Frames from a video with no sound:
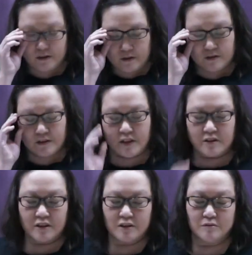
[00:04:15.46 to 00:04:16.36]
So
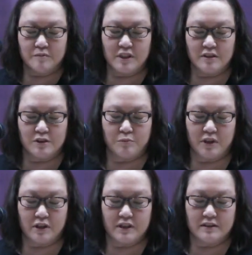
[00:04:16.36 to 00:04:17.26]
here come these
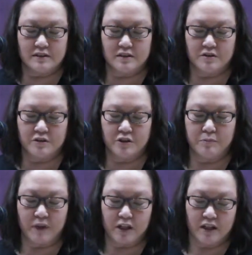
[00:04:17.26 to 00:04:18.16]
brides to irk
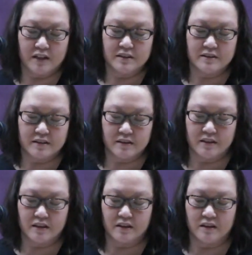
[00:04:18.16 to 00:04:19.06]
my
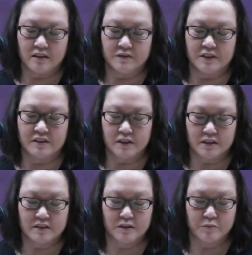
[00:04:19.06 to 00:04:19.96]
condescending love
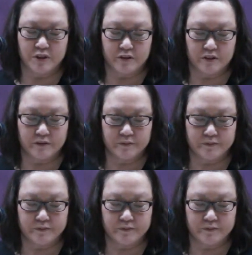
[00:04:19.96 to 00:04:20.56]
sucks spirit.